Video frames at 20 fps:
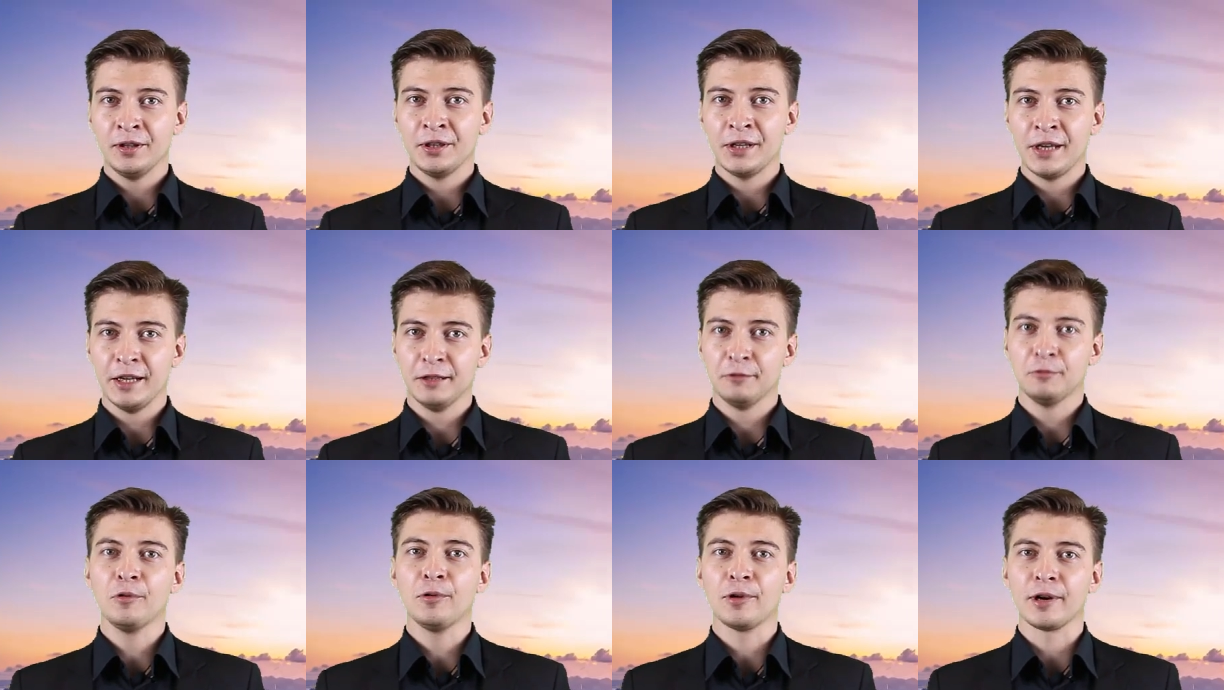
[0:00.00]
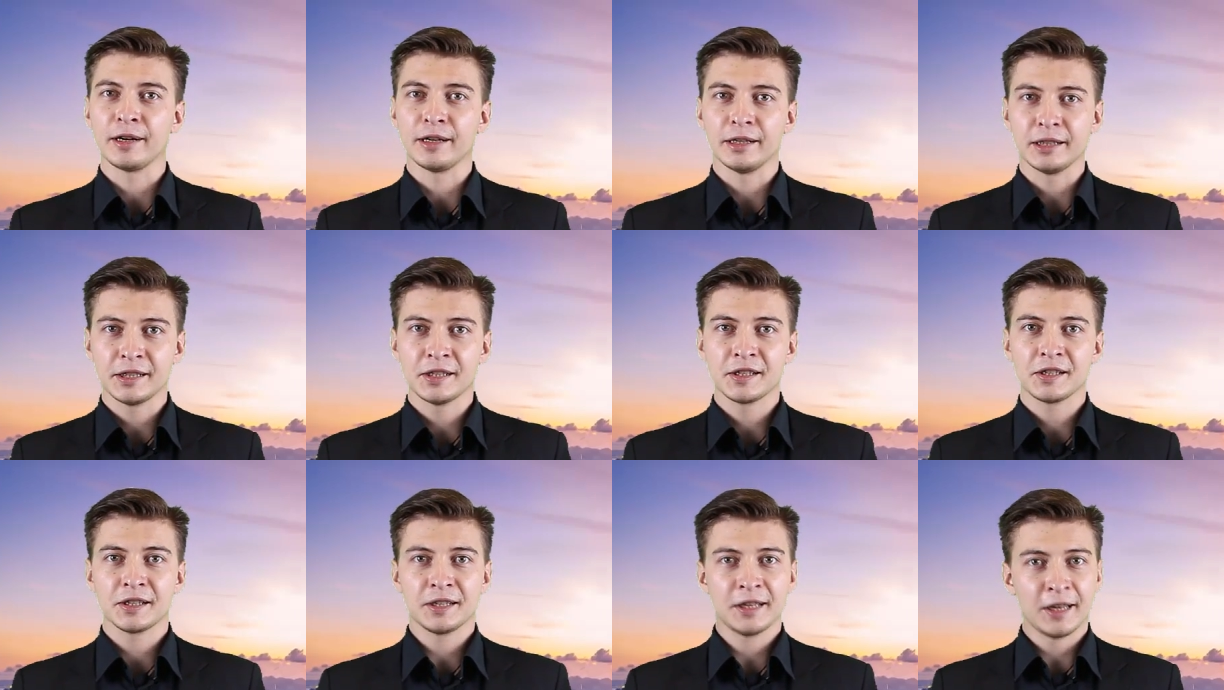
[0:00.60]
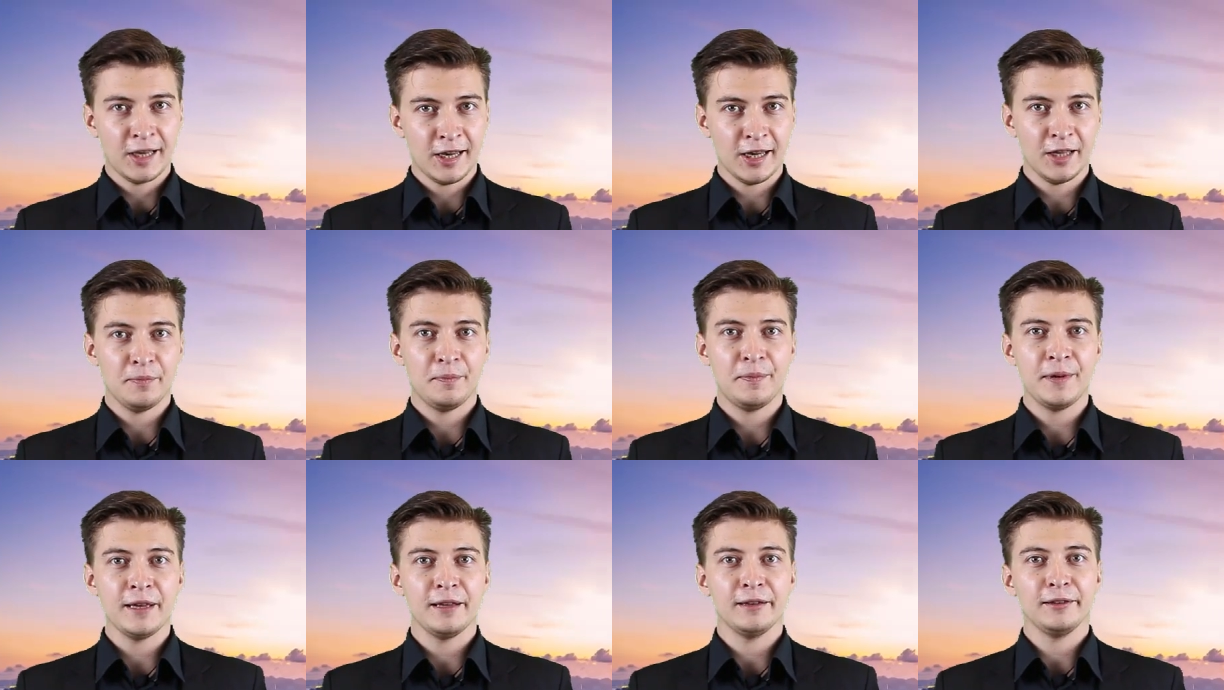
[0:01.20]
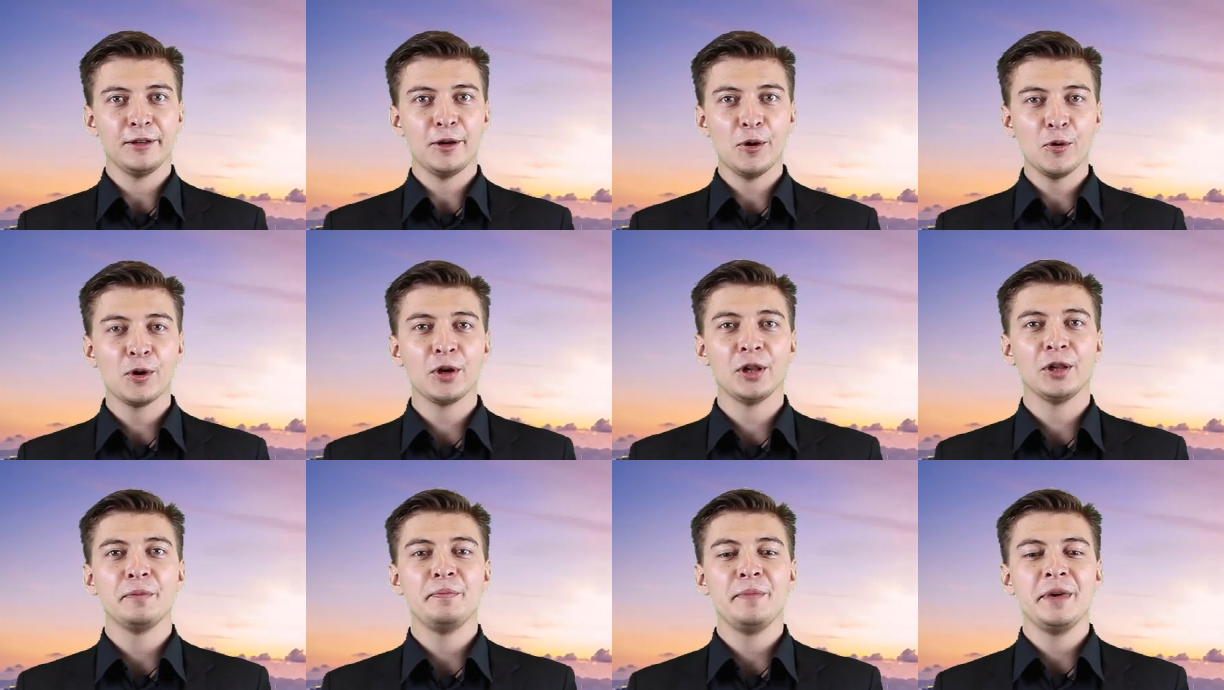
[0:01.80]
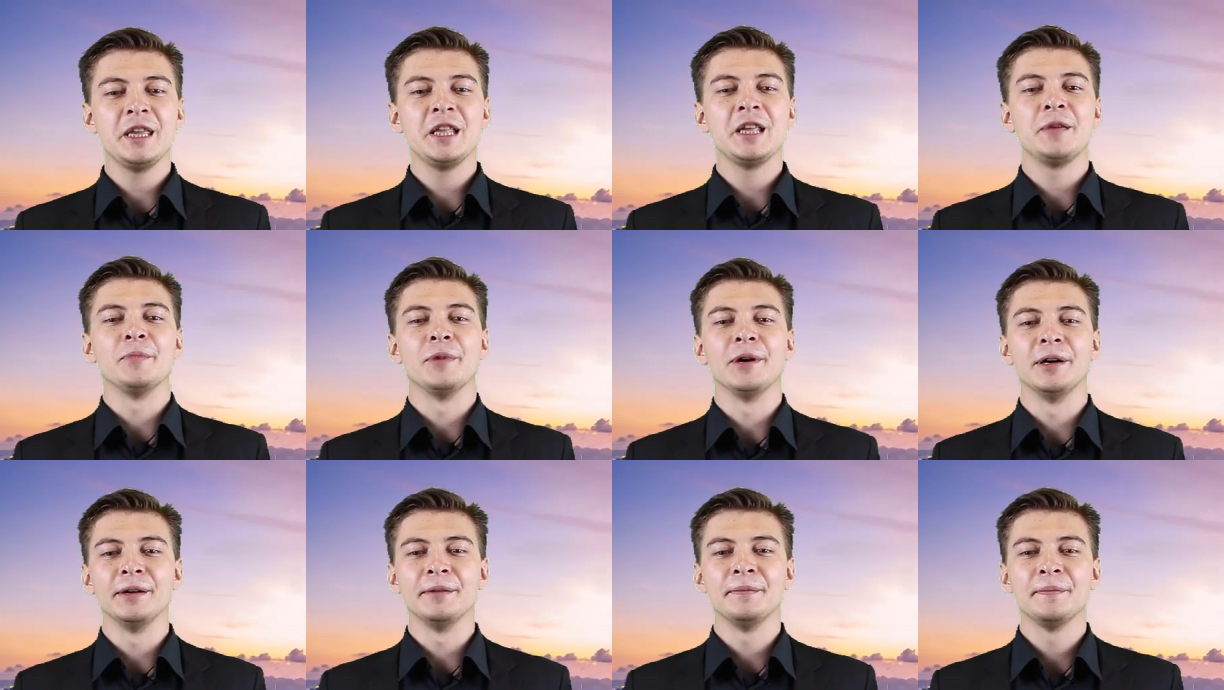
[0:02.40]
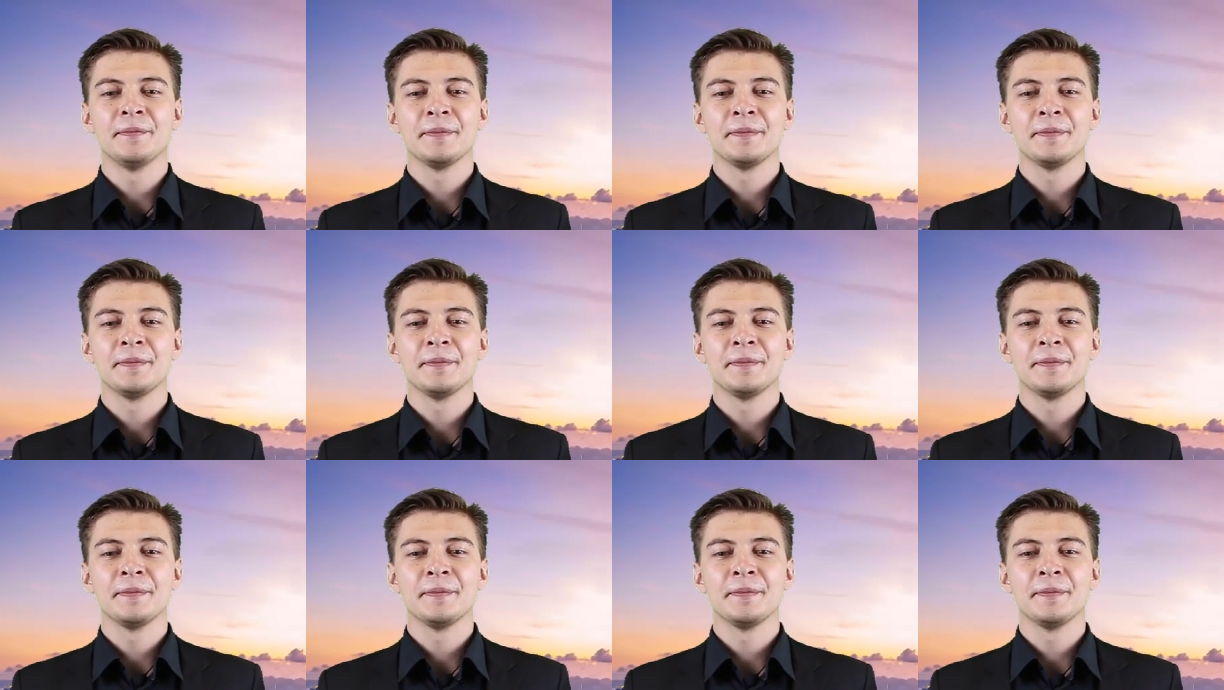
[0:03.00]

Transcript: networks can be a local minima.